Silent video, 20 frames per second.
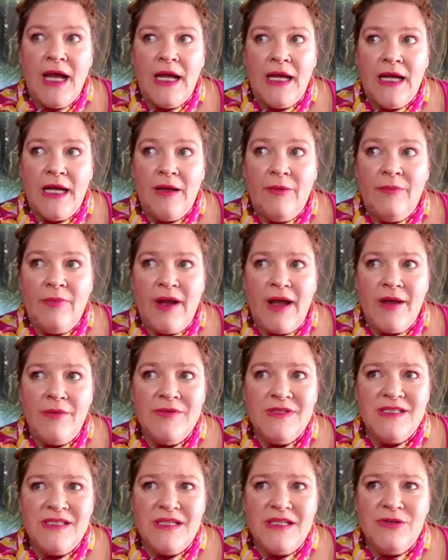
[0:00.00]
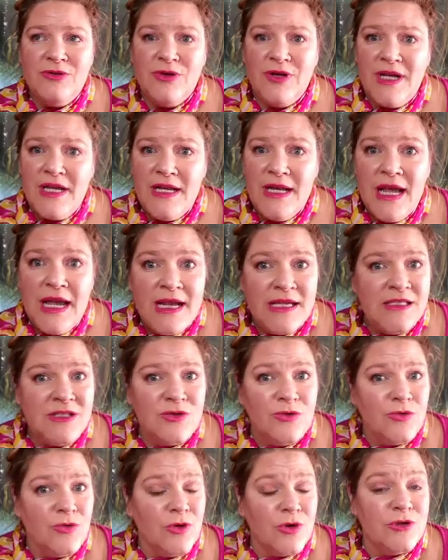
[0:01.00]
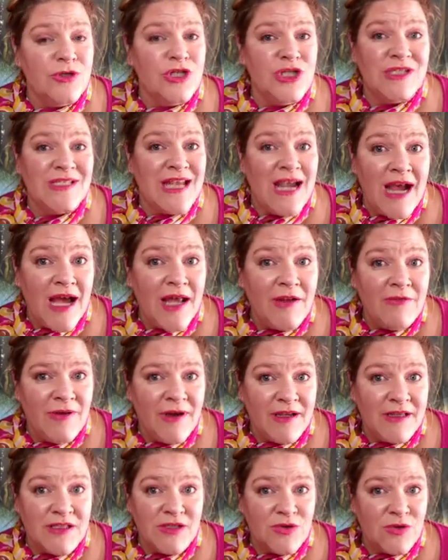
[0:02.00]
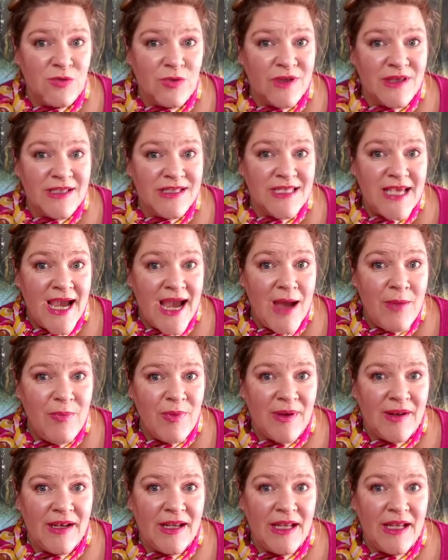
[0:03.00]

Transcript: I was either in high school or just out of high school when this happened,